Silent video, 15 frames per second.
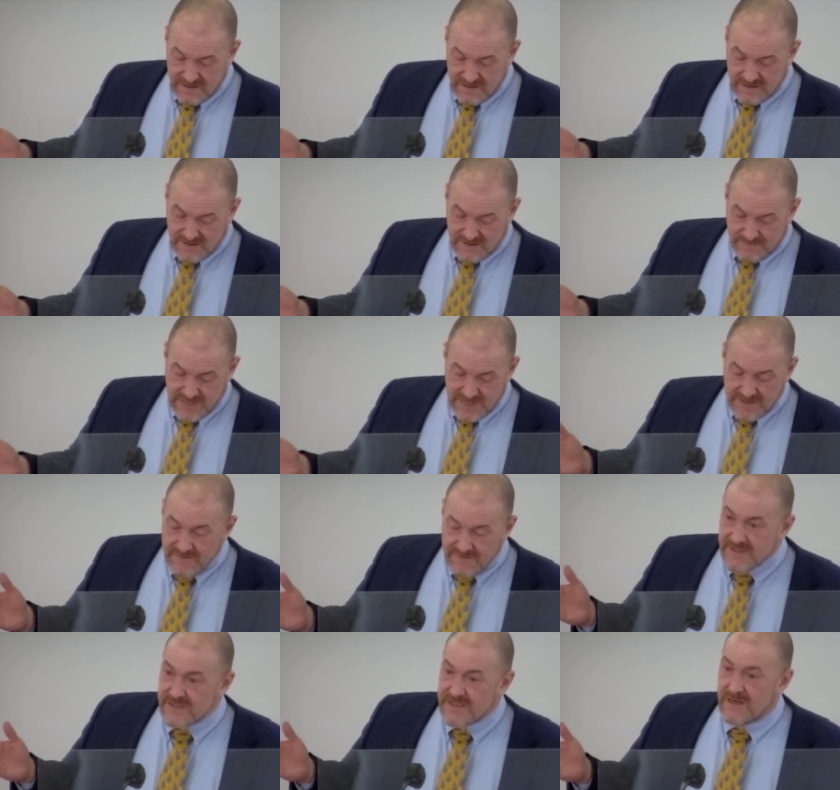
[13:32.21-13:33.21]
The
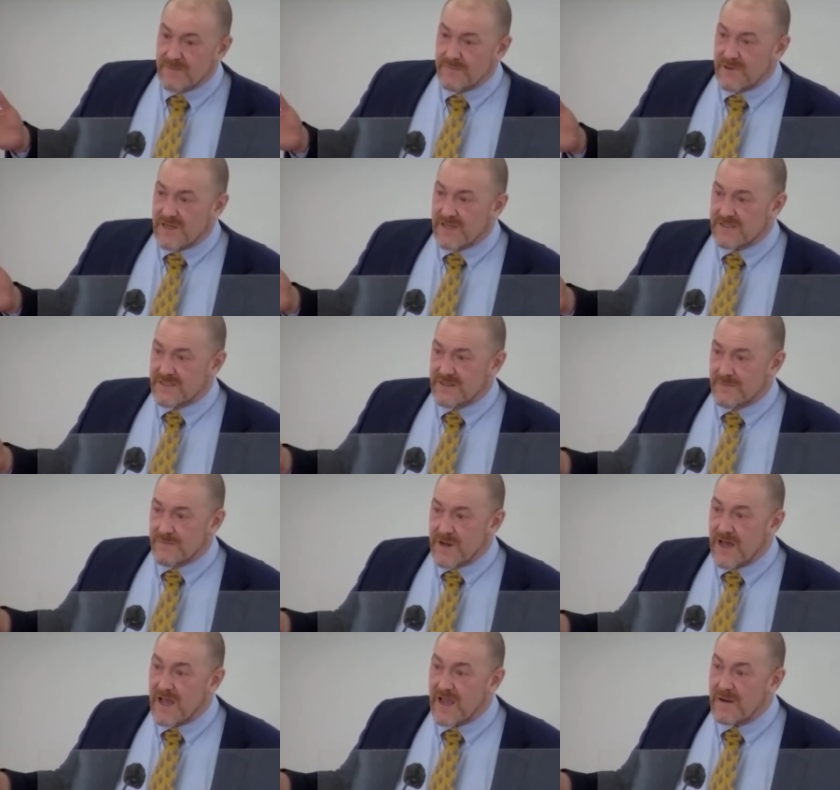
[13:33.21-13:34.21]
Madres de la Plaza de
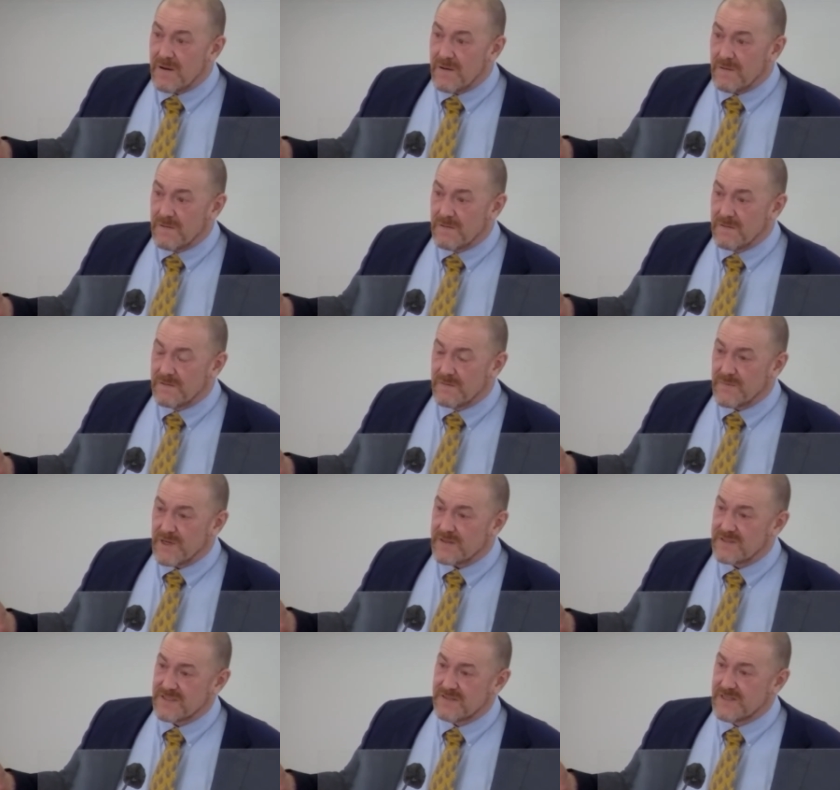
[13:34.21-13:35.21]
Mayo, the
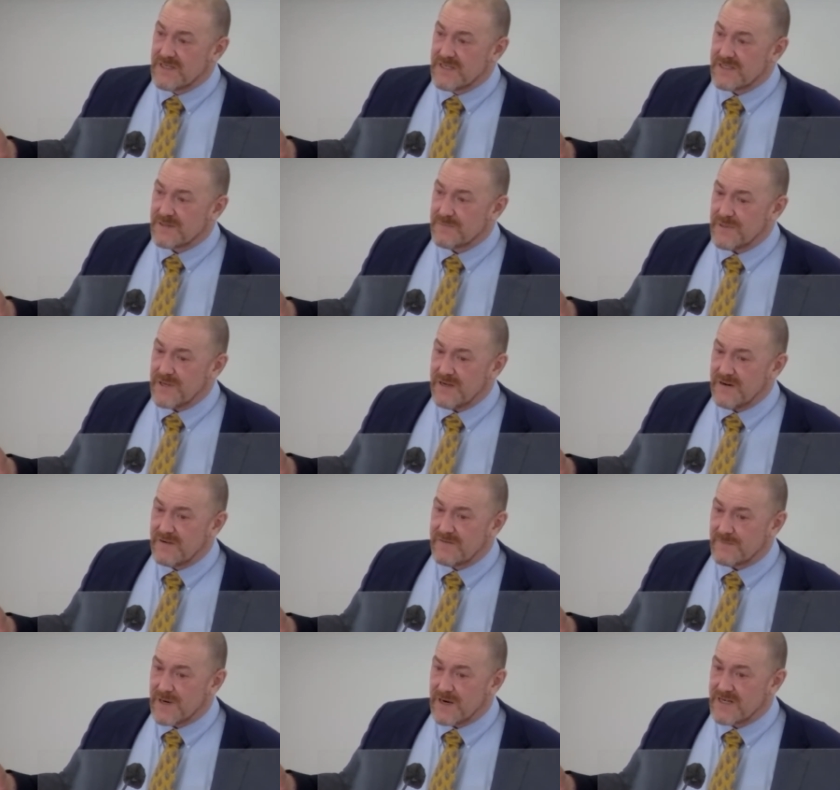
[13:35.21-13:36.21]
mothers of the
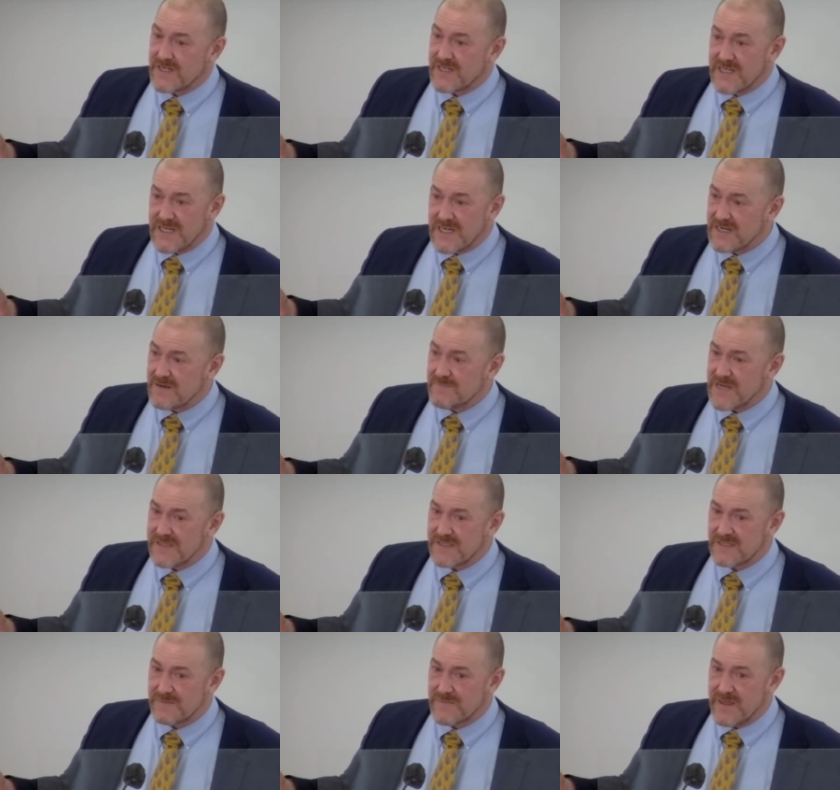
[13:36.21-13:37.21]
disappeared from Argentina, I
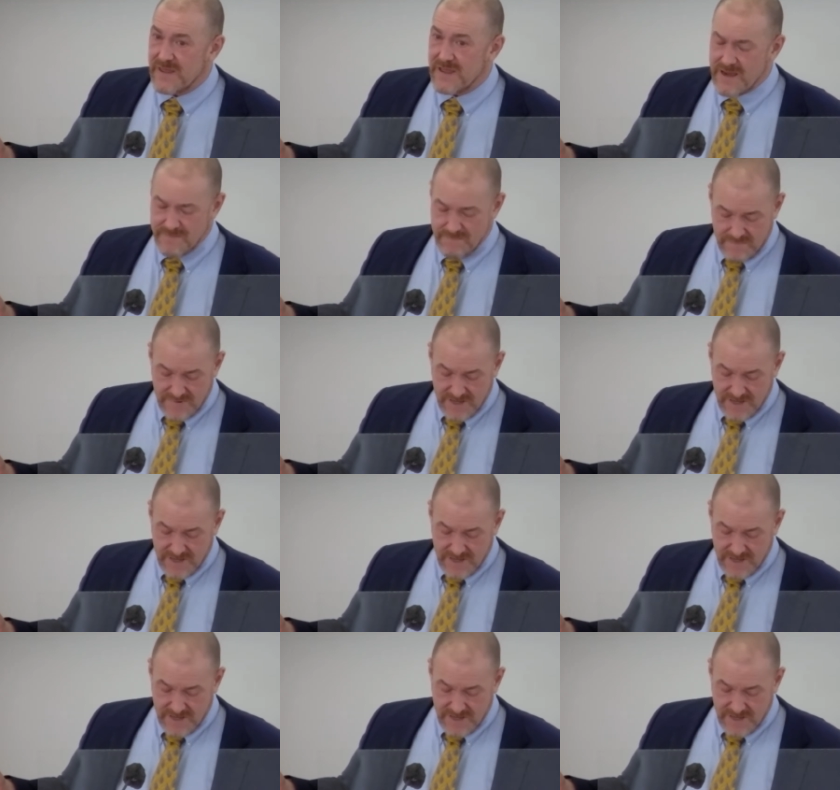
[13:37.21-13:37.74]
met some of them.